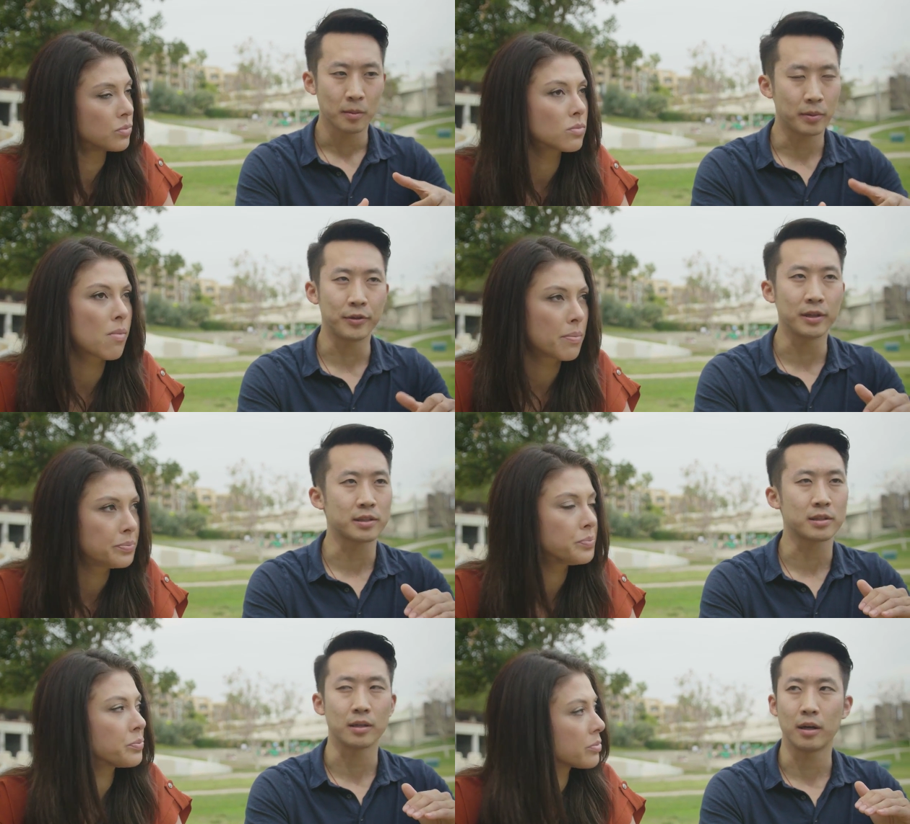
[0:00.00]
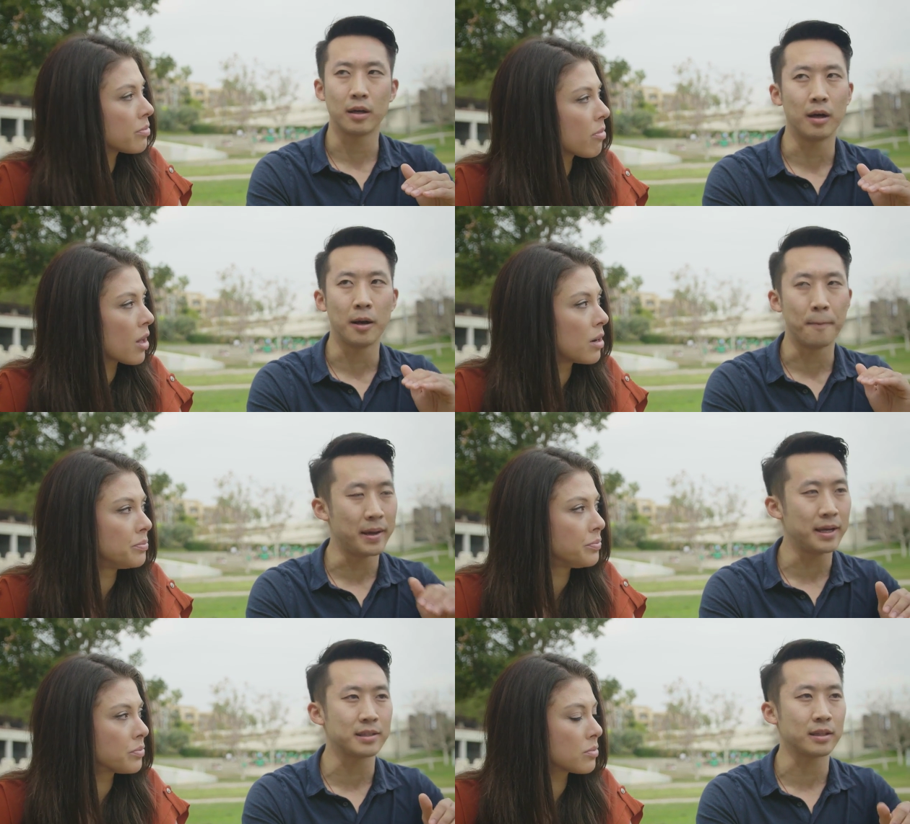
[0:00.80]
Speaker 1: but I think it's
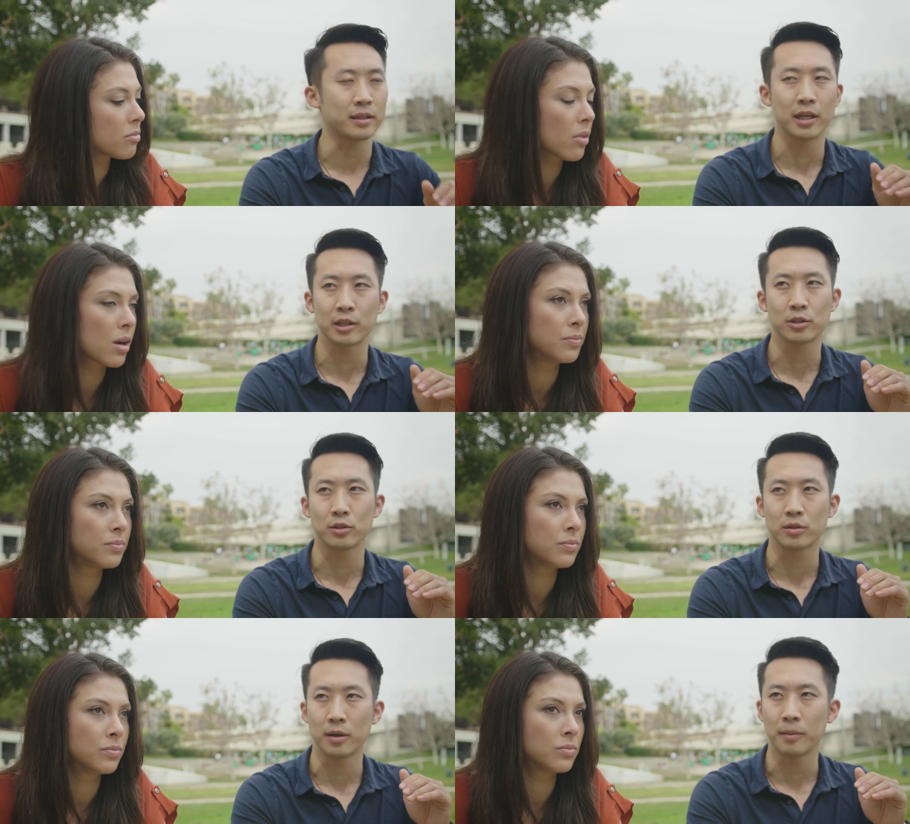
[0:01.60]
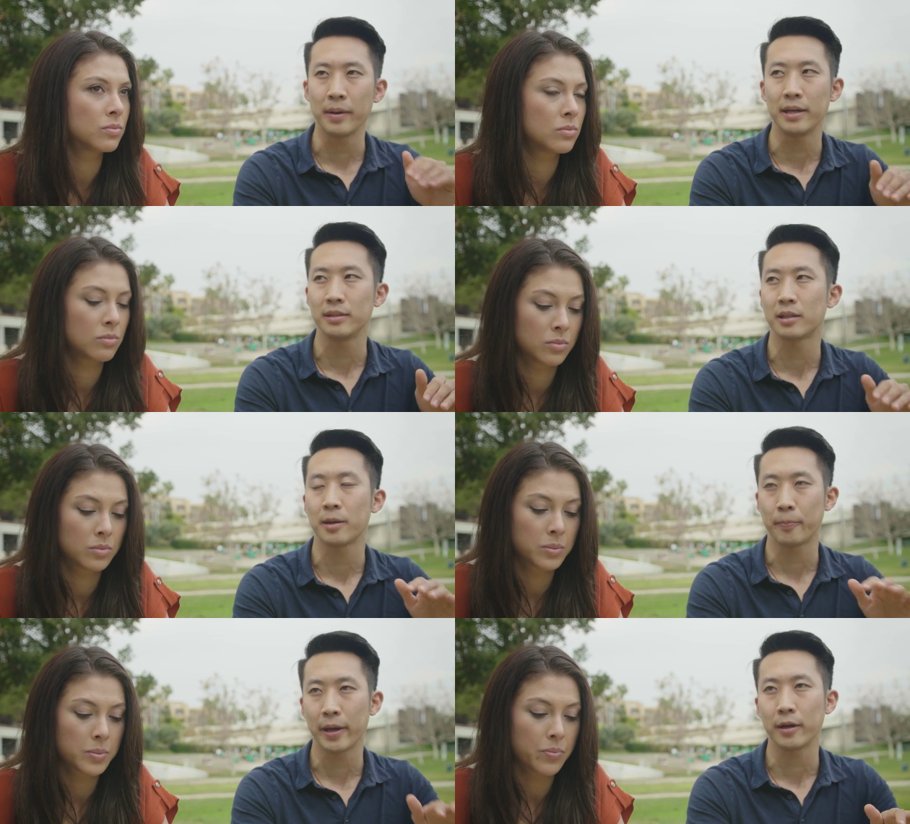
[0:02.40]
amazing. The texture is amazing
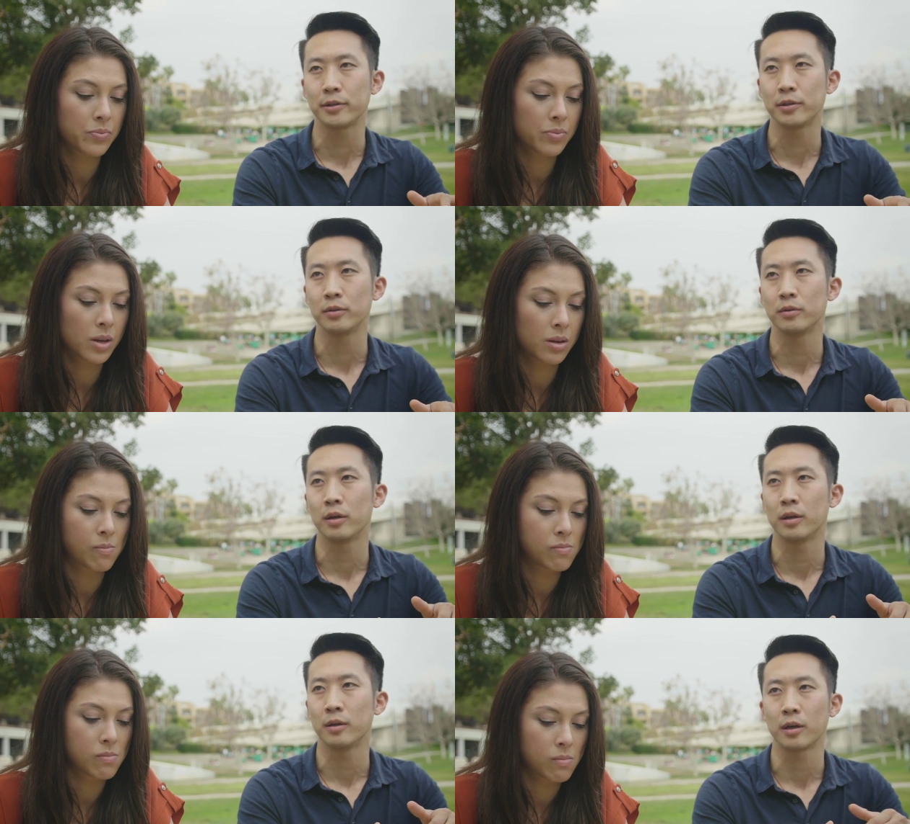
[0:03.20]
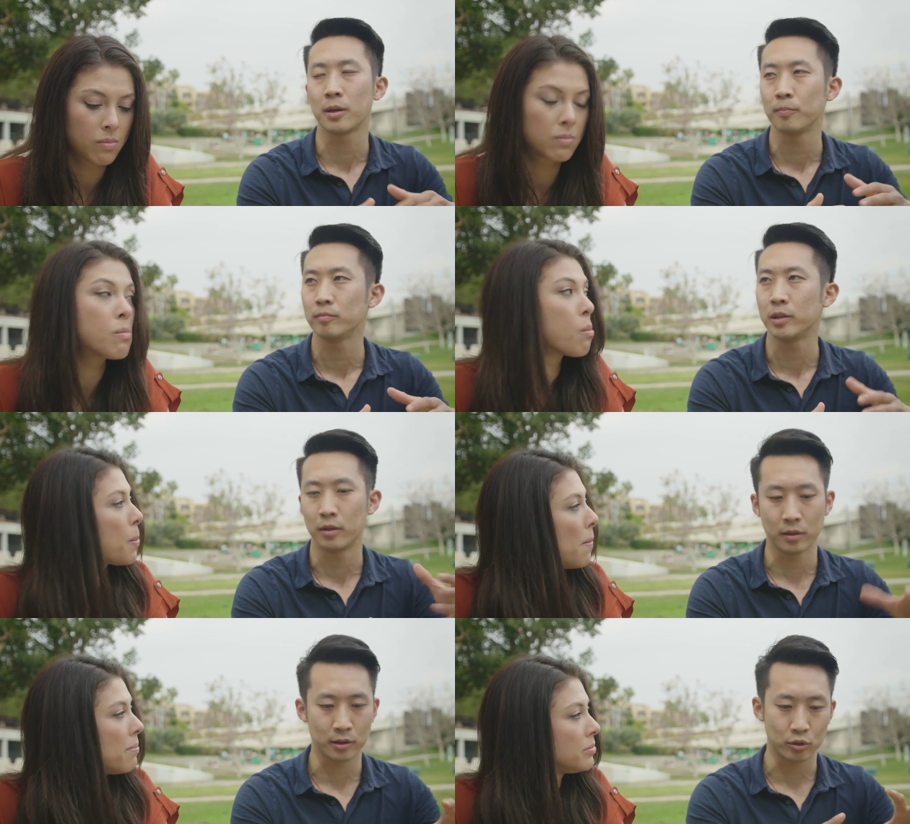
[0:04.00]
compared to you
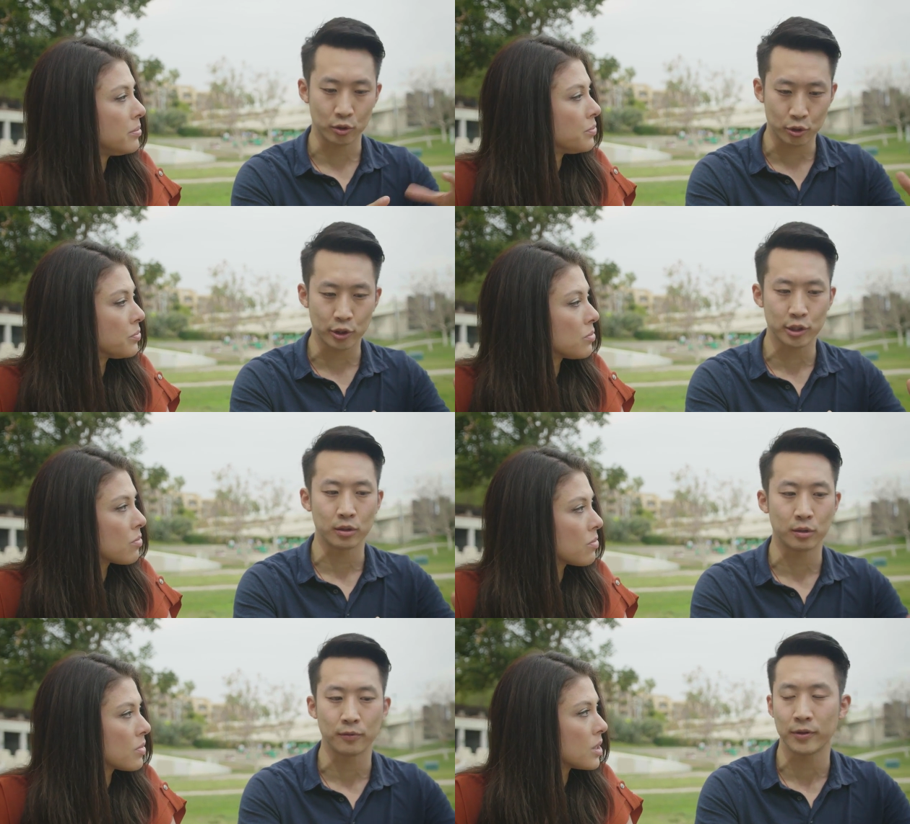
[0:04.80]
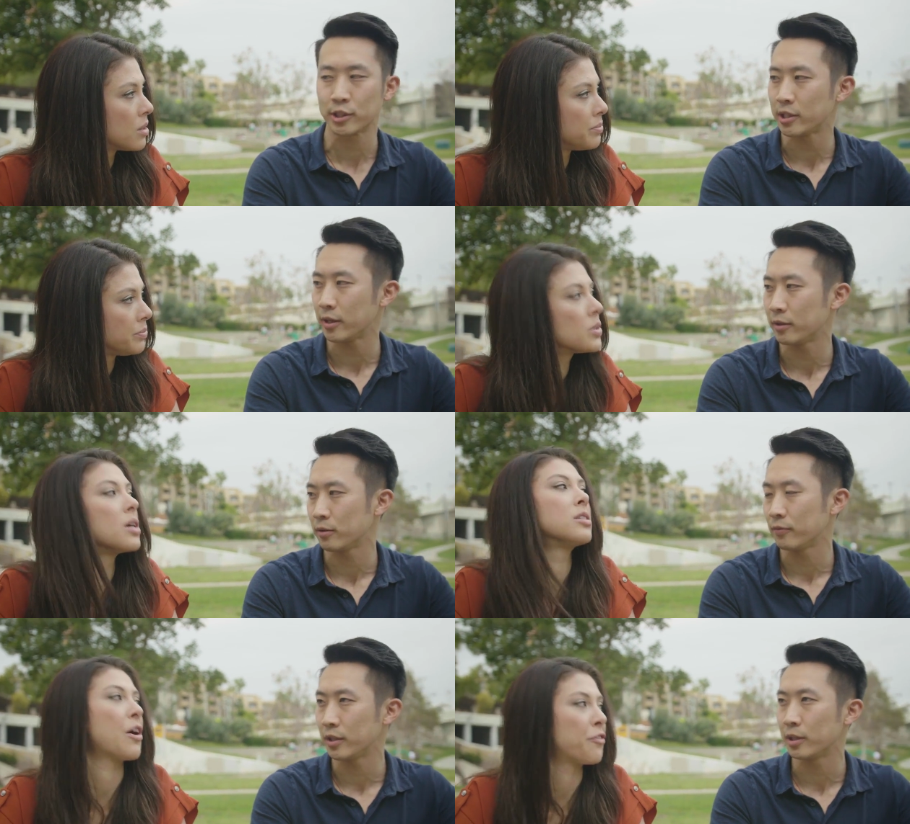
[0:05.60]
know, the traditional vegetarian
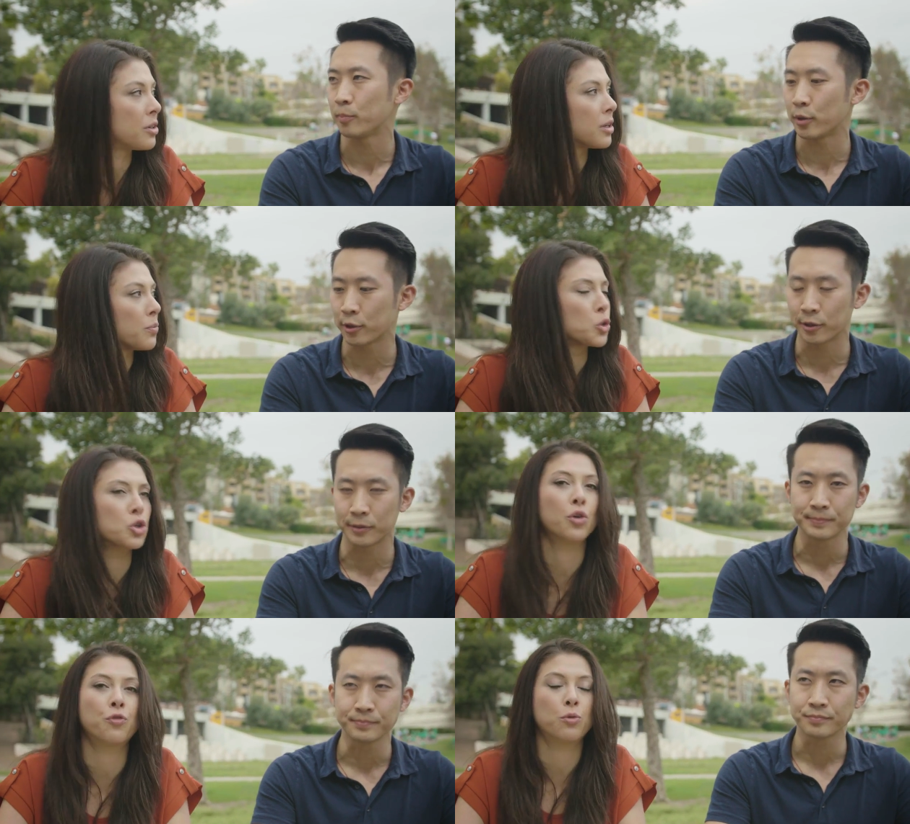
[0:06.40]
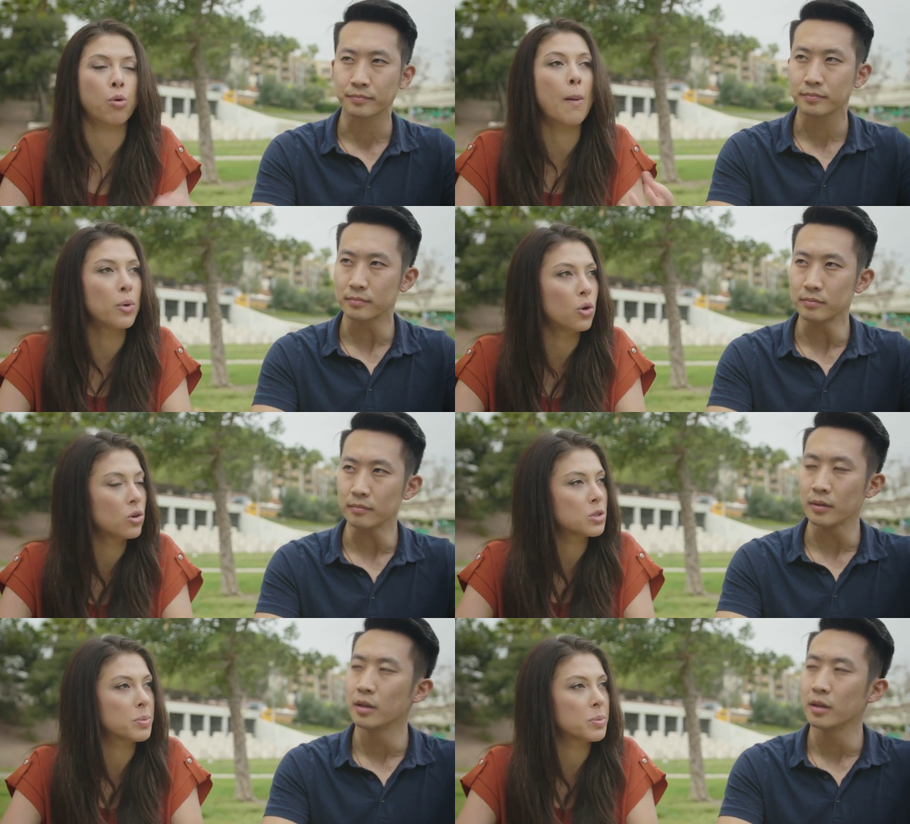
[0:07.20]
or vegan burger. It sort of crumbles